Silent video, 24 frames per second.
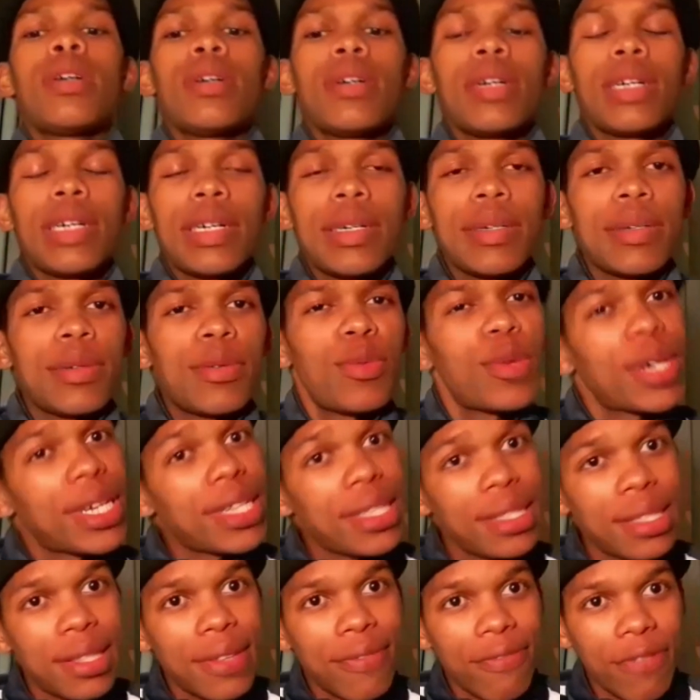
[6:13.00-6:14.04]
What
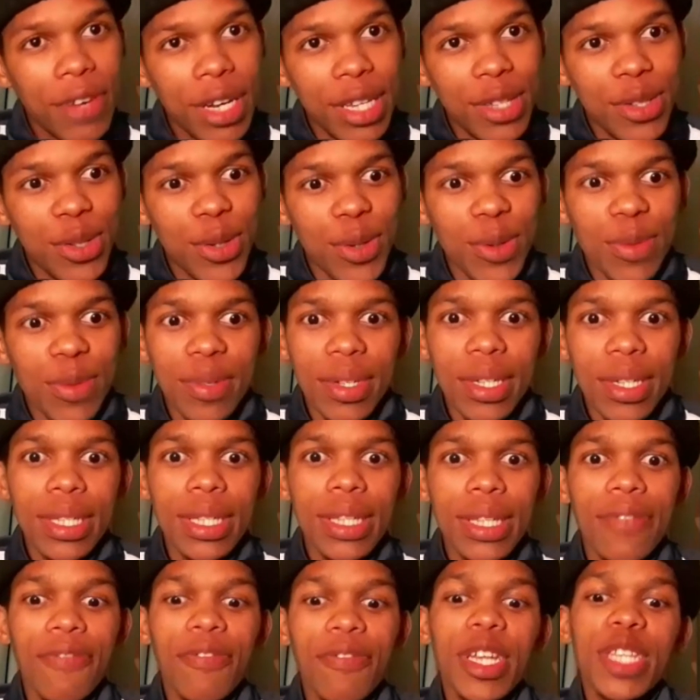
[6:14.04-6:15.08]
is the friend zone?
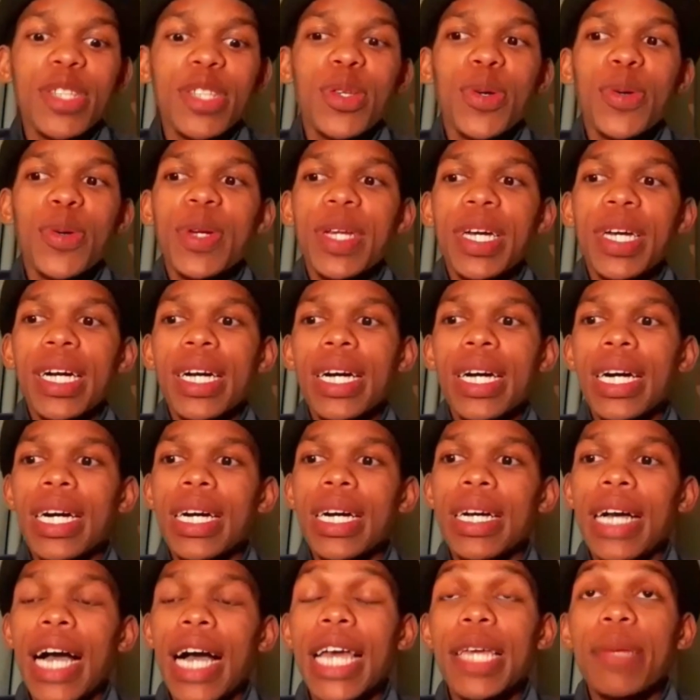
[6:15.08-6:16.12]
The friend zone,
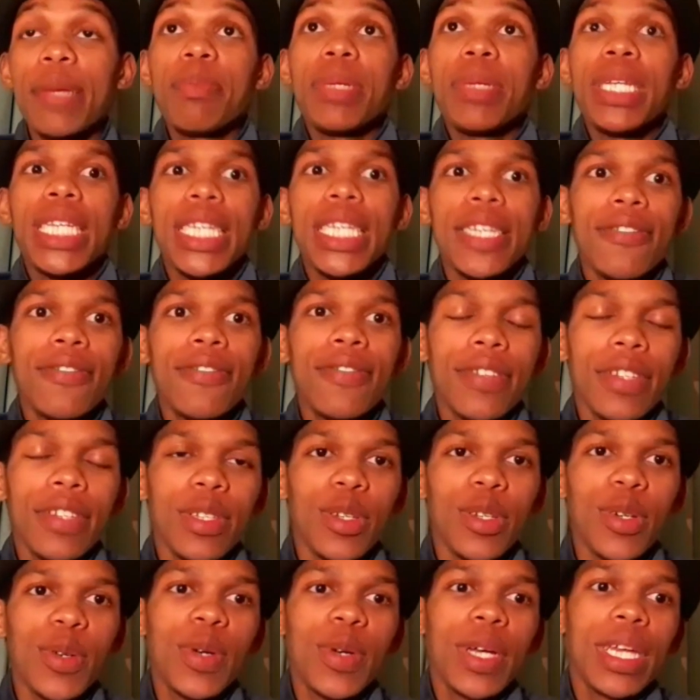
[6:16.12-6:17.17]
I believe,
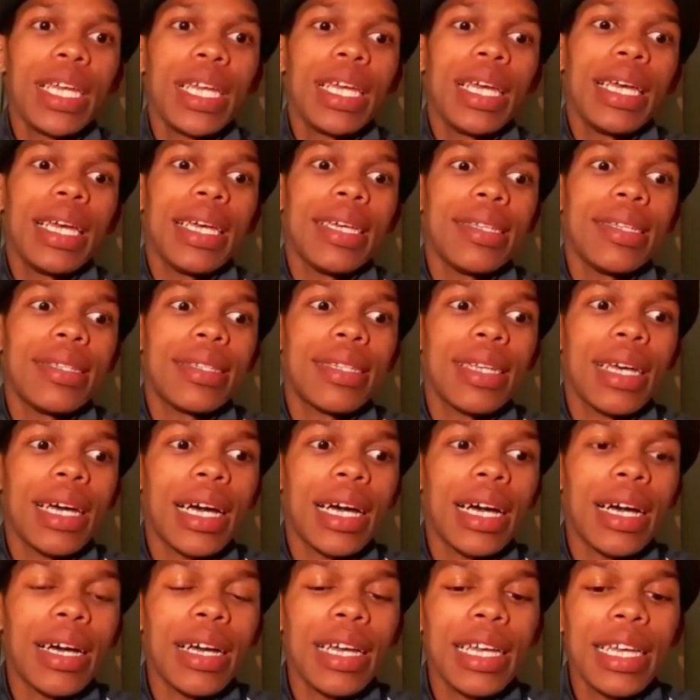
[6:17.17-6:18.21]
you know, is
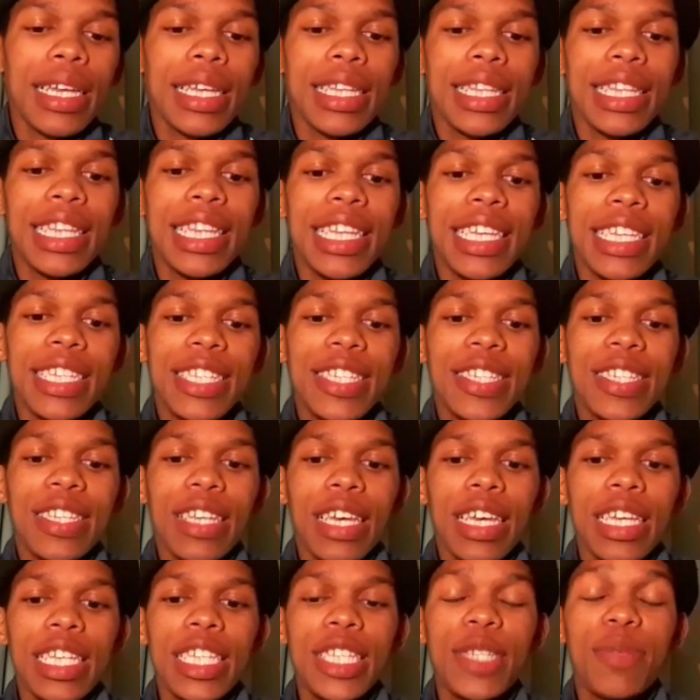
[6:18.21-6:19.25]
this
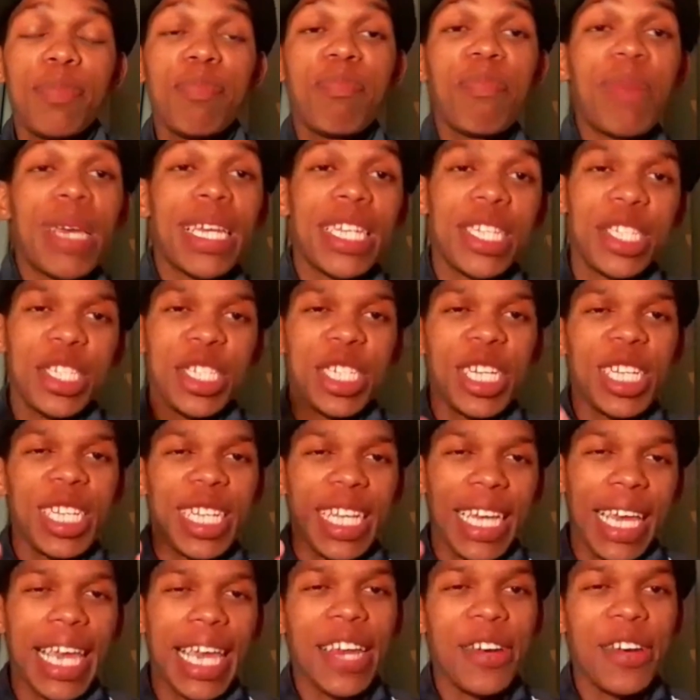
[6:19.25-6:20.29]
special
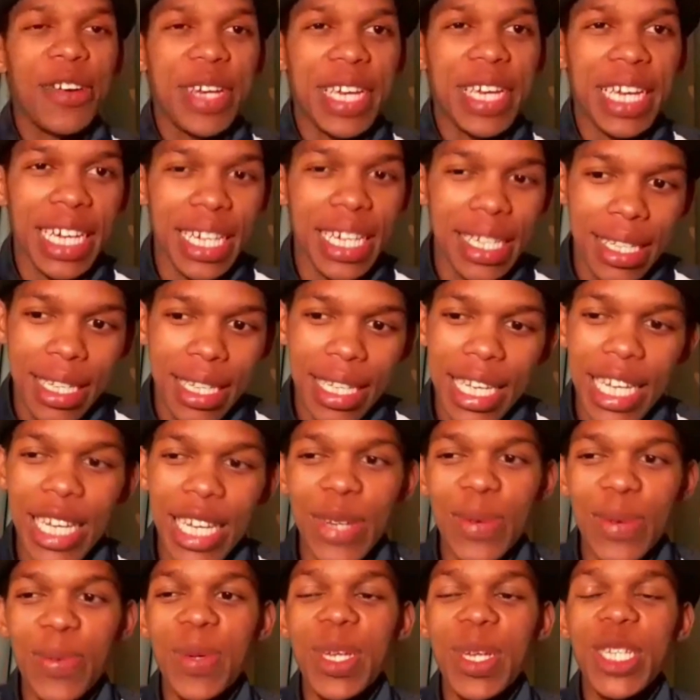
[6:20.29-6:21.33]
area
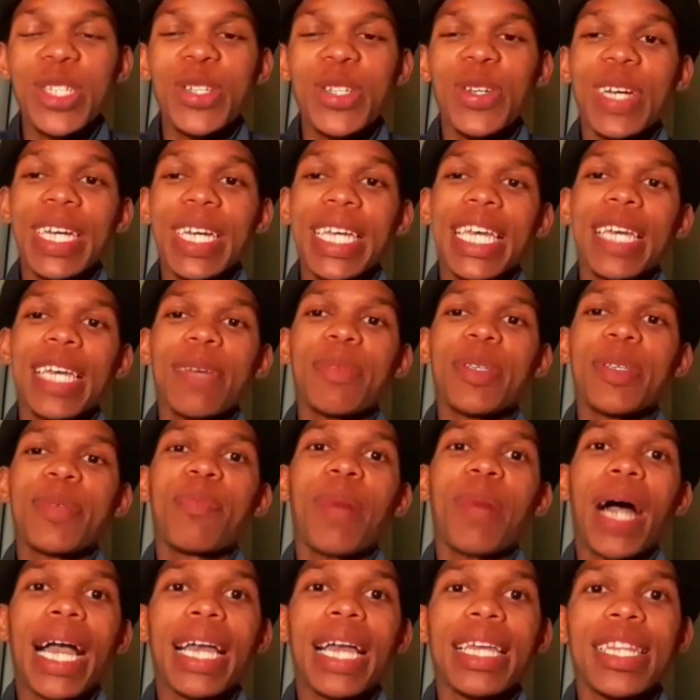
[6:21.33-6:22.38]
in which you're kept
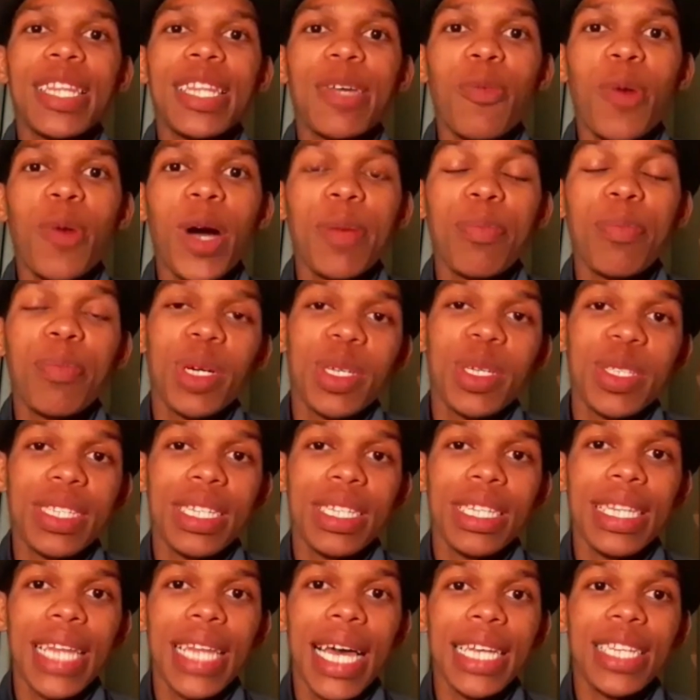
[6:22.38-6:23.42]
by the one
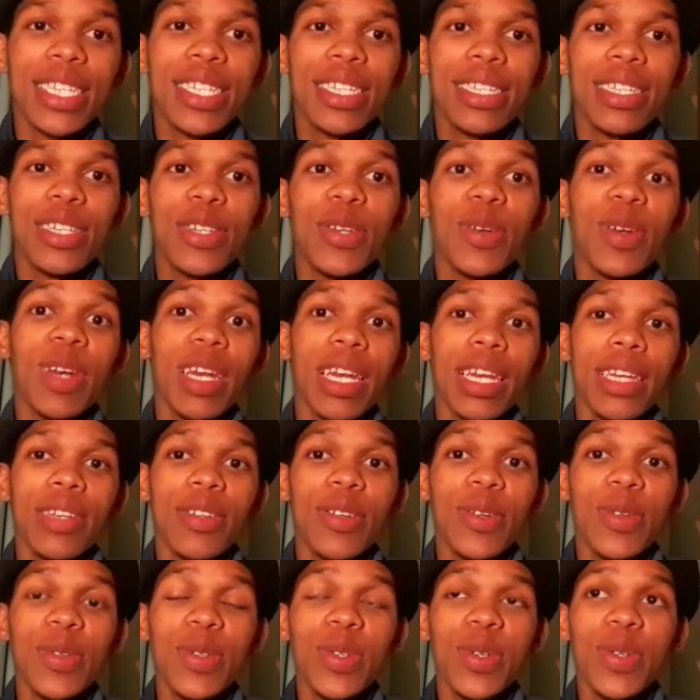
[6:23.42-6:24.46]
person that
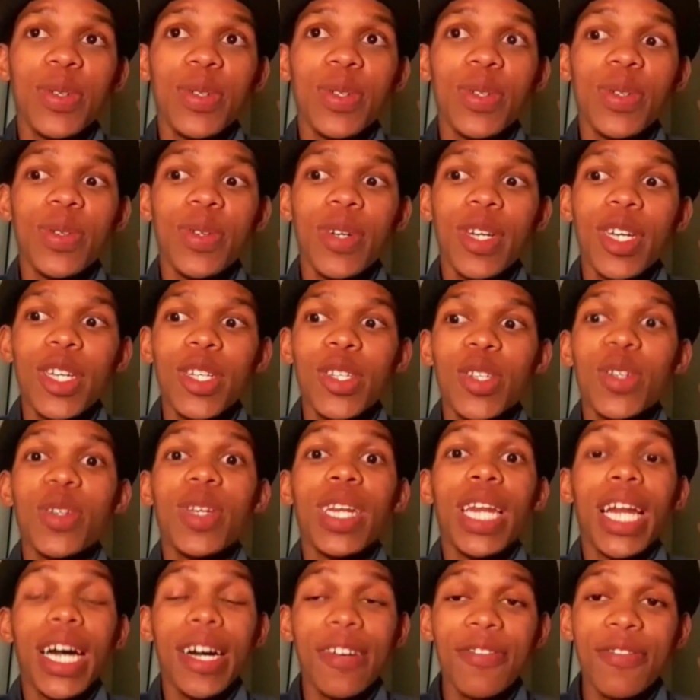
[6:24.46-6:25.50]
you
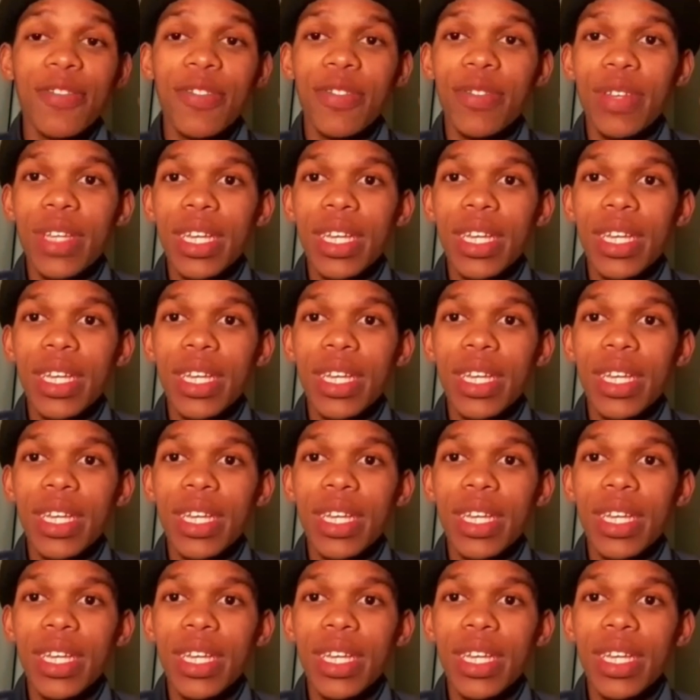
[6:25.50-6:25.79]
love